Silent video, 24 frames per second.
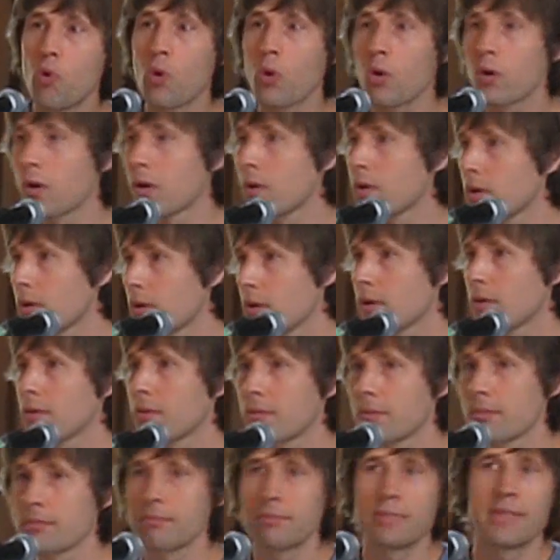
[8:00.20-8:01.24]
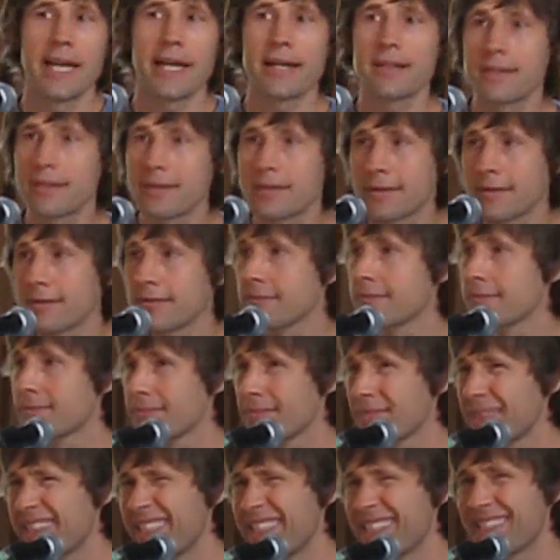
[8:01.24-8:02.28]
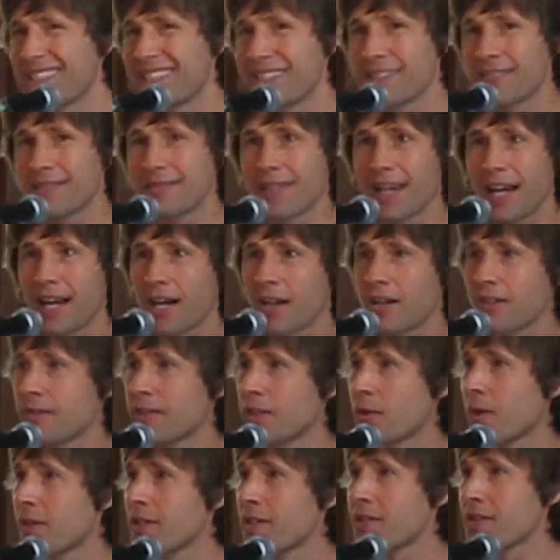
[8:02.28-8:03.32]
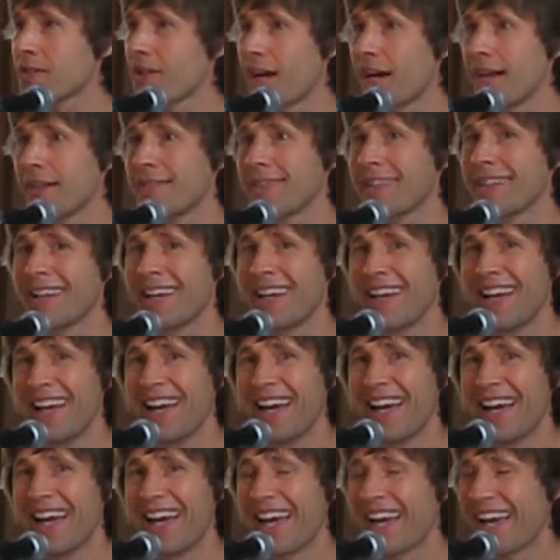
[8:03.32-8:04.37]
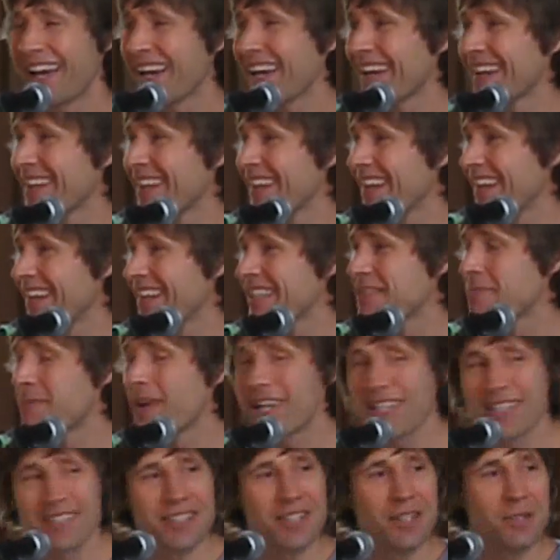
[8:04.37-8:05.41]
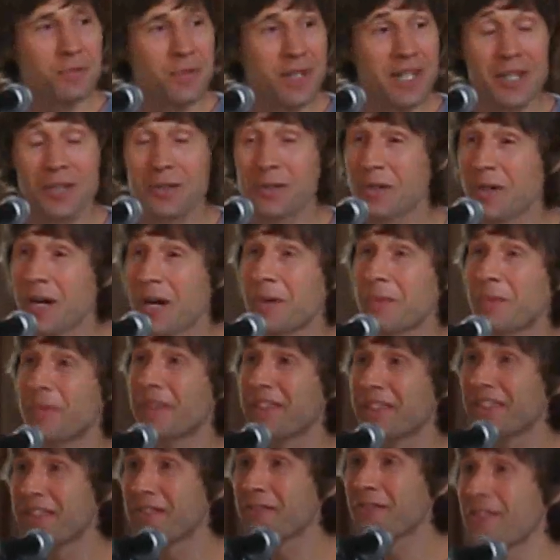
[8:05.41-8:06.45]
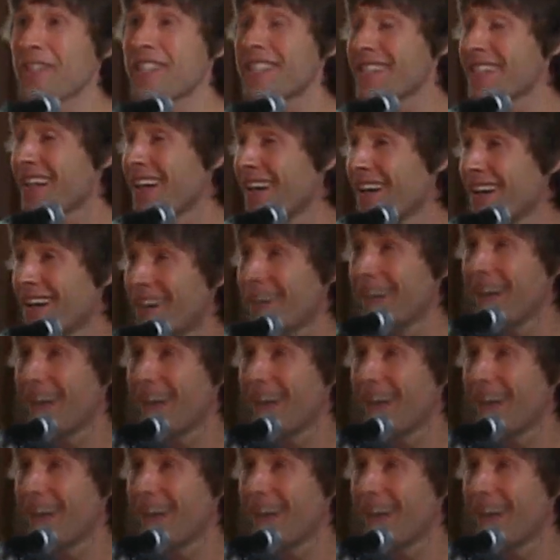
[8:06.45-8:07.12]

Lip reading: more technical, sissy, however you want to describe it. And it's based on what I grew up with, it's freestyle.